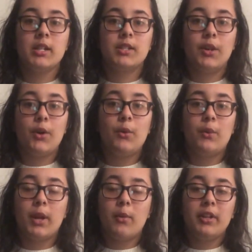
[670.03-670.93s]
So
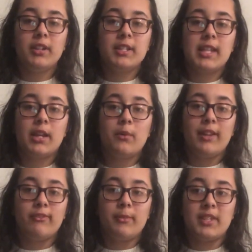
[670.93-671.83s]
what I want you to take away
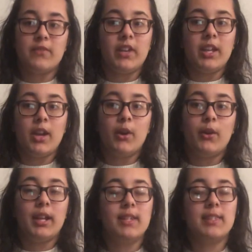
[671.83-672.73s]
from this video
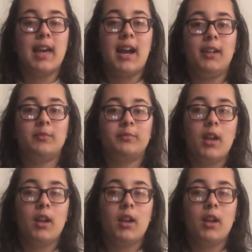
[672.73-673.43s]
is that